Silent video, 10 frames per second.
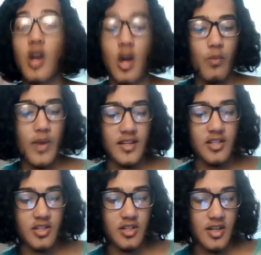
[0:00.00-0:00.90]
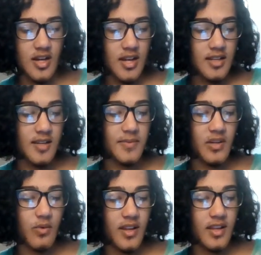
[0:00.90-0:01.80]
Which,
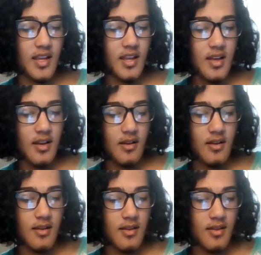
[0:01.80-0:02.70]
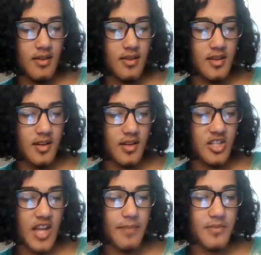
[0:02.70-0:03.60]
subsequently, the
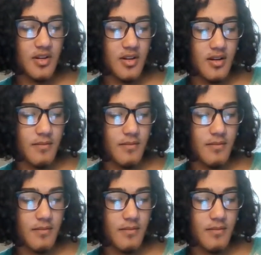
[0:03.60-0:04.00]
chapter...